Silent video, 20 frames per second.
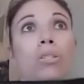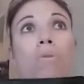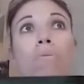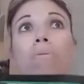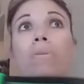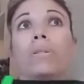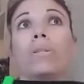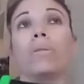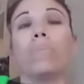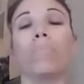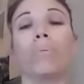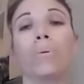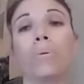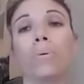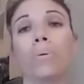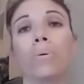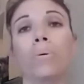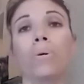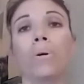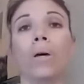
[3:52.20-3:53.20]
going to the
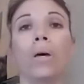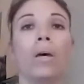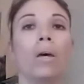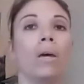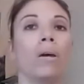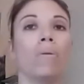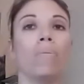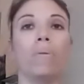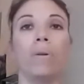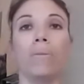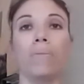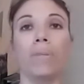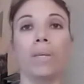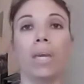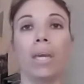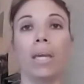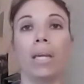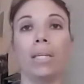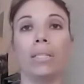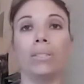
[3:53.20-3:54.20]
pool, whatever the
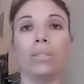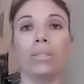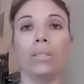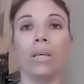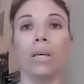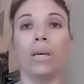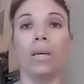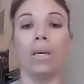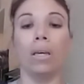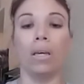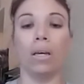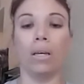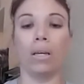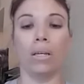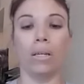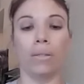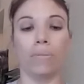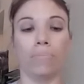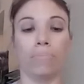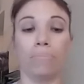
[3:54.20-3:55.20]
case.
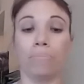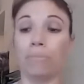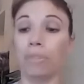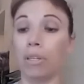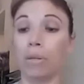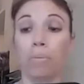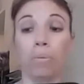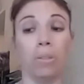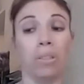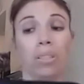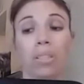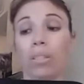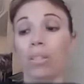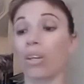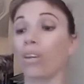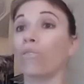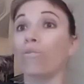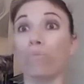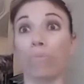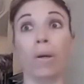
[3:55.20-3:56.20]
Um, it worked
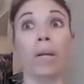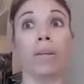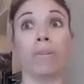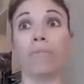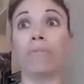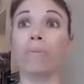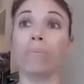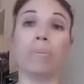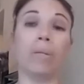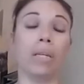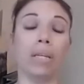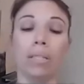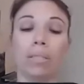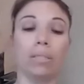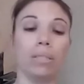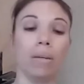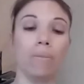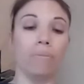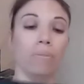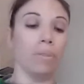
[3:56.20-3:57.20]
great for me. I
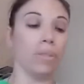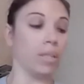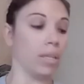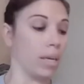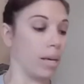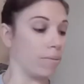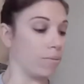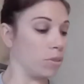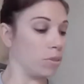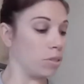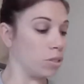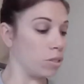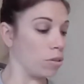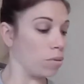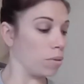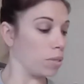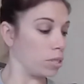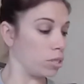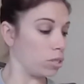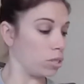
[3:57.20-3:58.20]
definitely have no
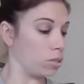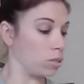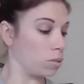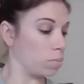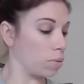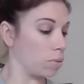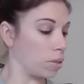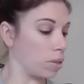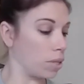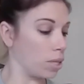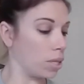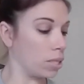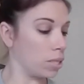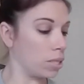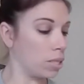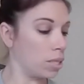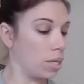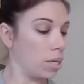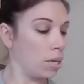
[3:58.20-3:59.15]
issues with it.